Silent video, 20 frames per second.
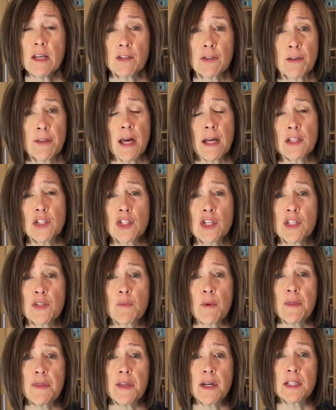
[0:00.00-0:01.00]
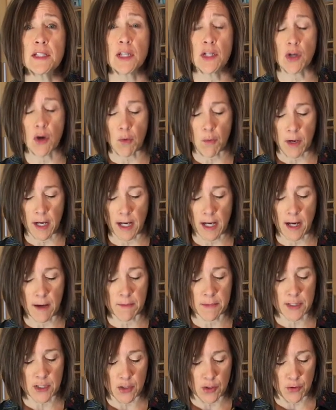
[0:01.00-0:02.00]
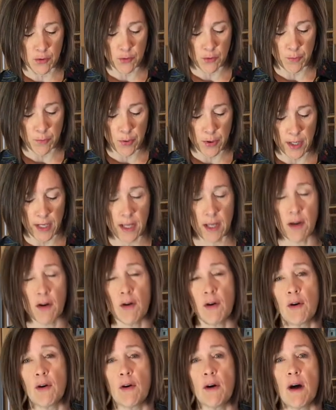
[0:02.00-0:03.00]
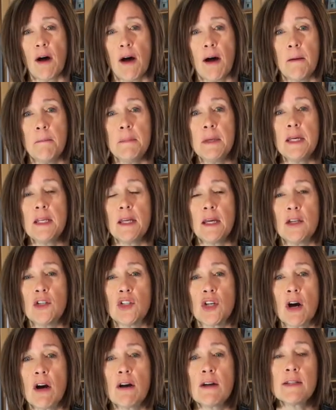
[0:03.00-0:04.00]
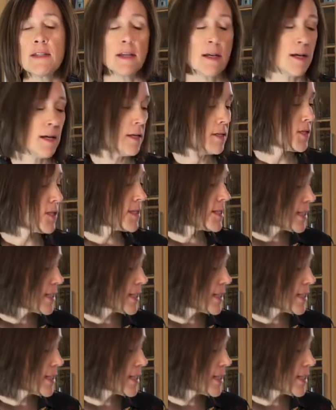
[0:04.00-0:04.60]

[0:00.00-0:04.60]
that's just one thing to note when it comes to putting your meat in jars, just to